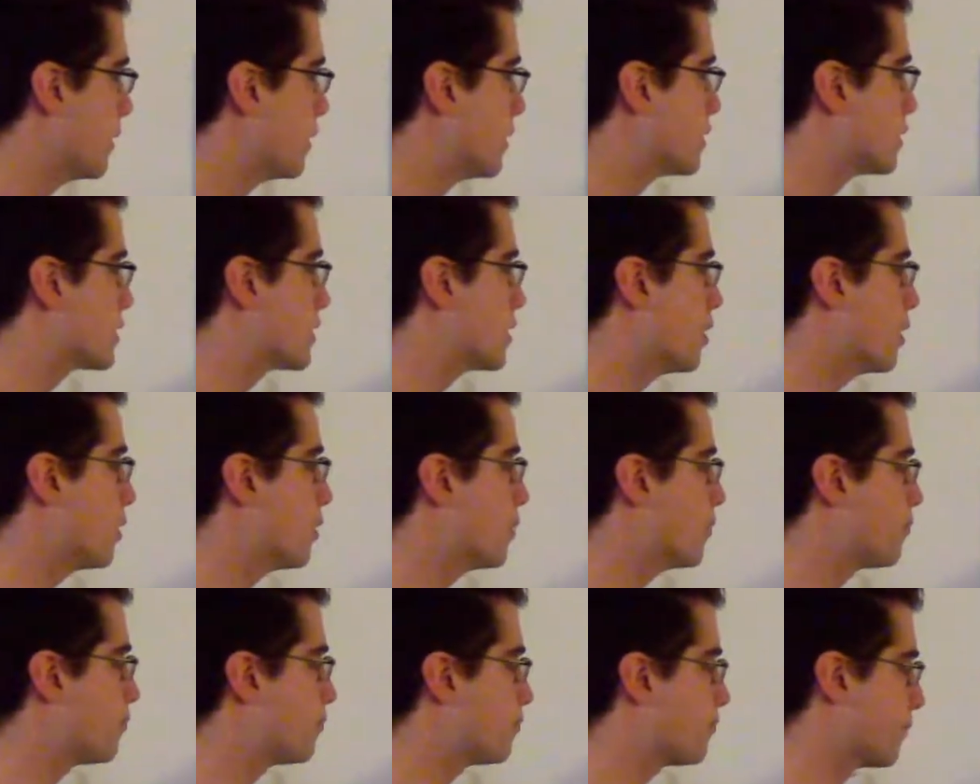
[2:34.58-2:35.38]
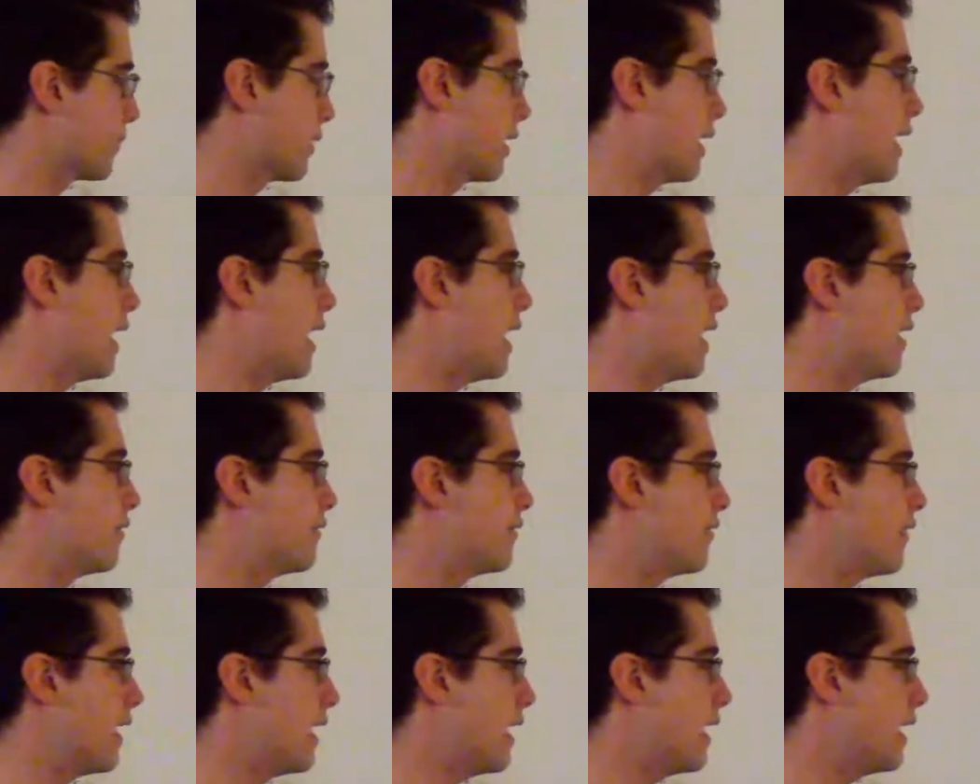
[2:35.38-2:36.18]
So
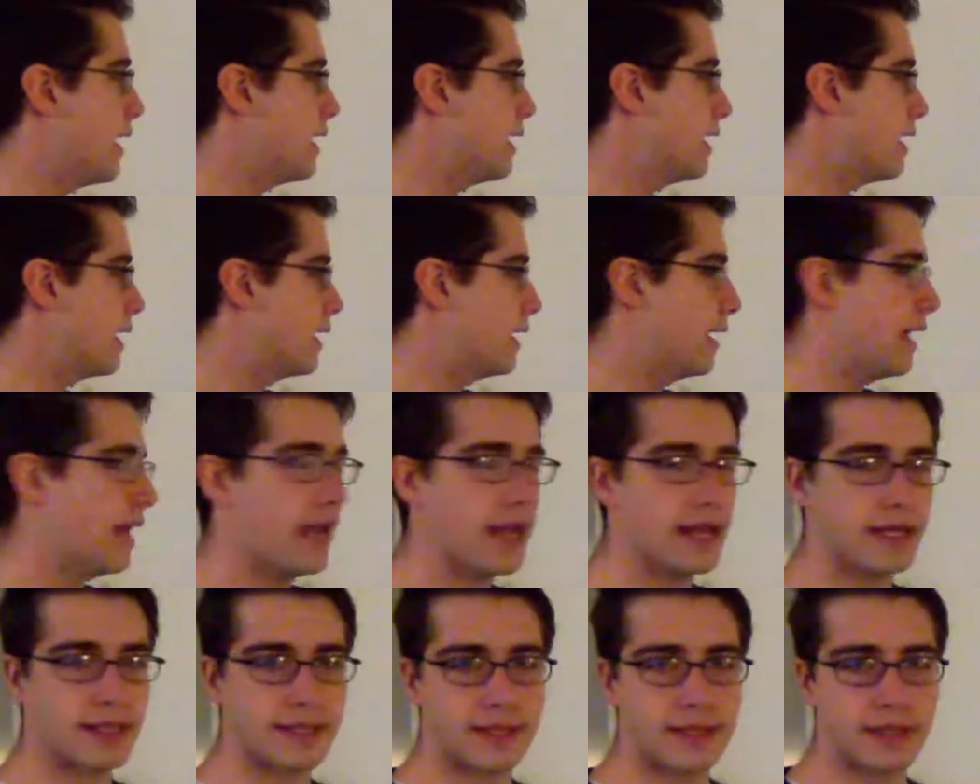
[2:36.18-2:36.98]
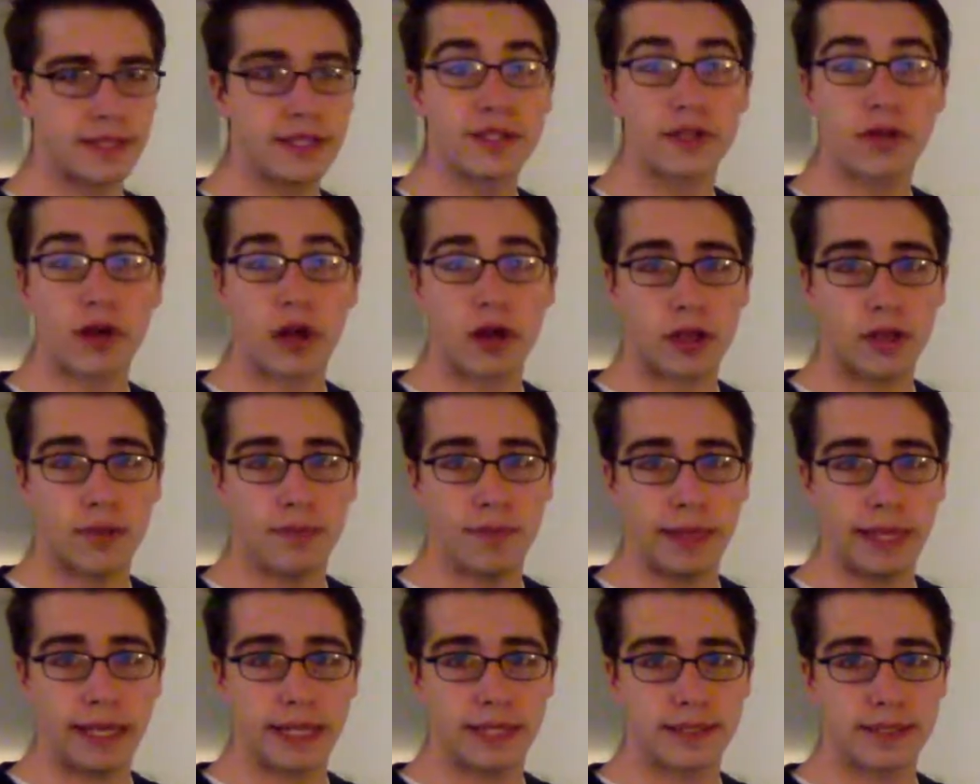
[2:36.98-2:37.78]
F, A, and S, these are all
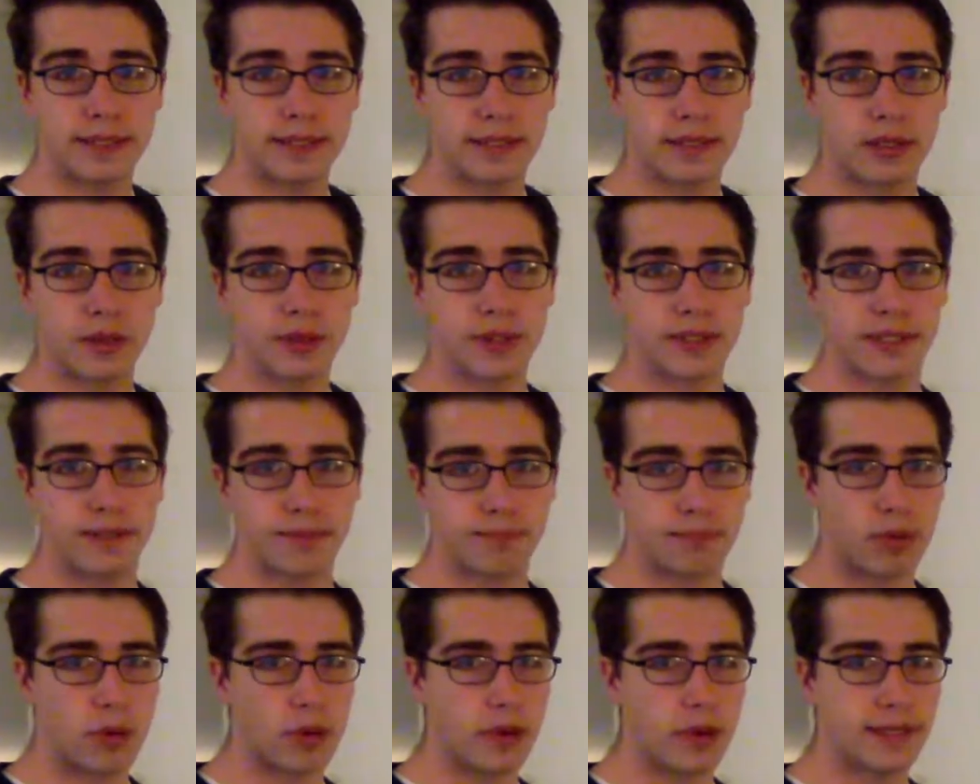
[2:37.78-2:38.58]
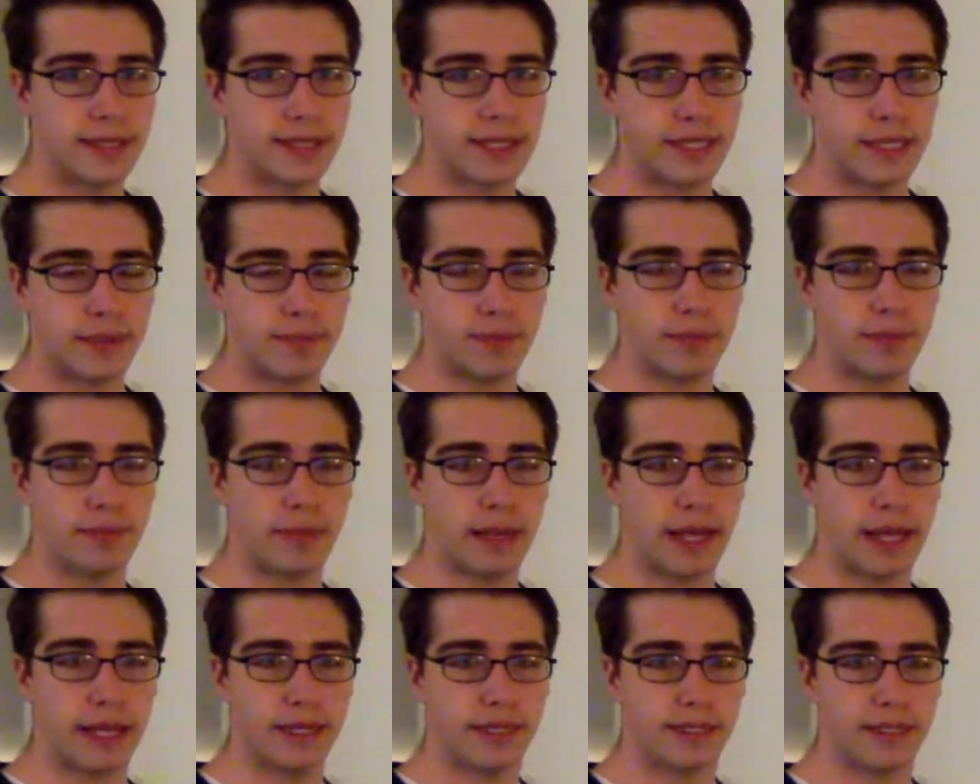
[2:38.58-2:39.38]
commands, so it's important to keep in
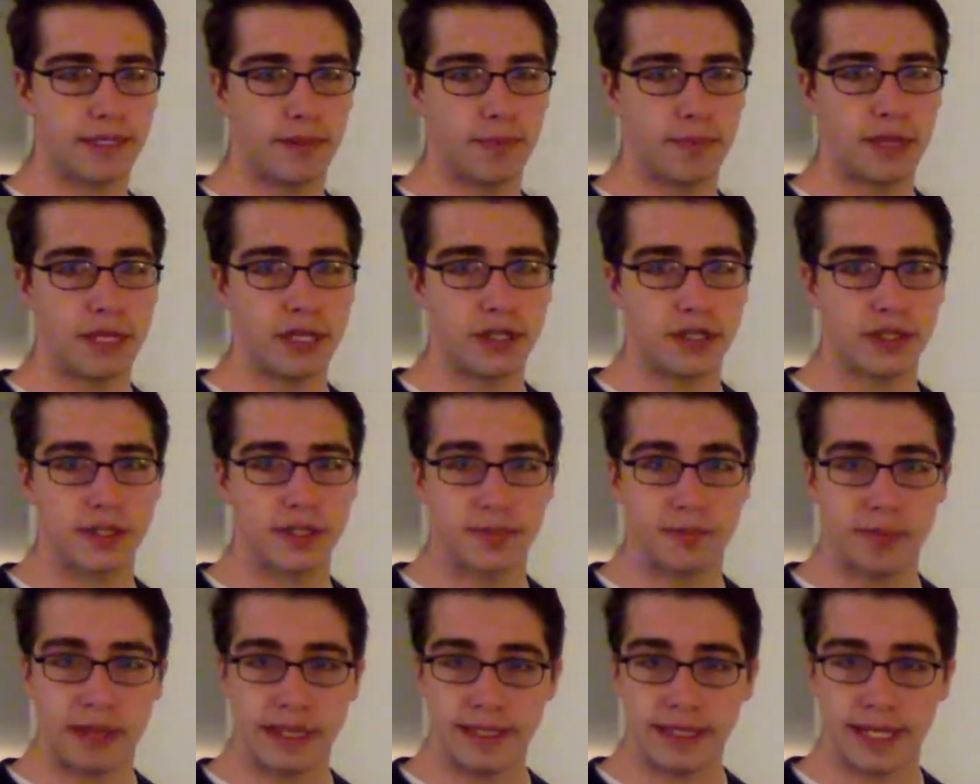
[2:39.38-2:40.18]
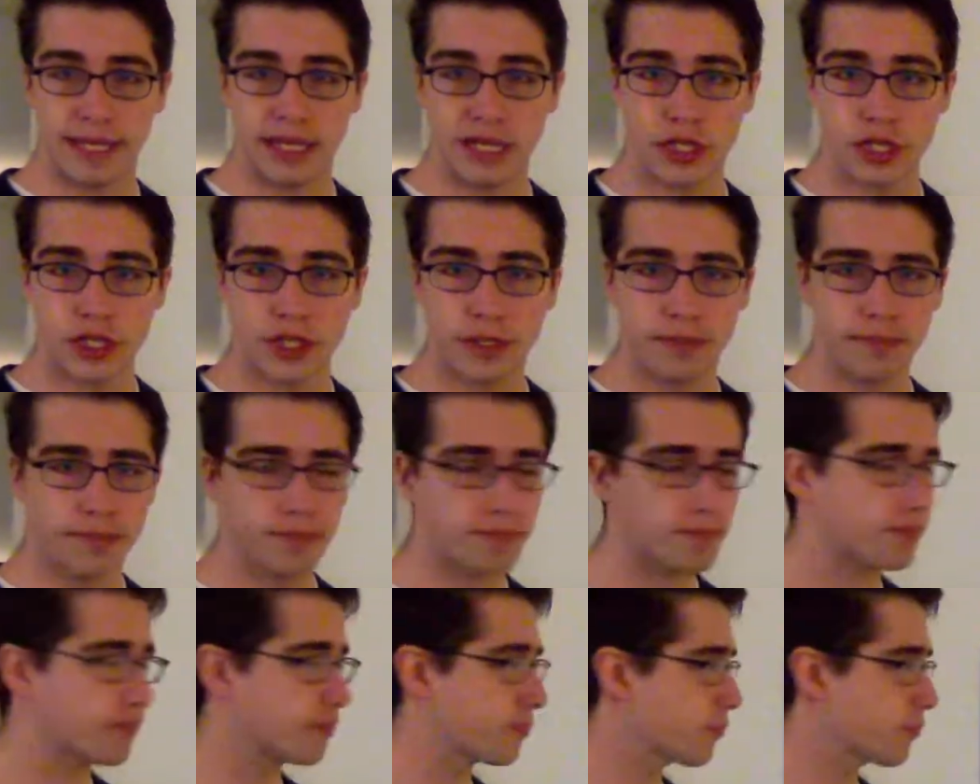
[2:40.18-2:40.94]
mind the patient's mentation.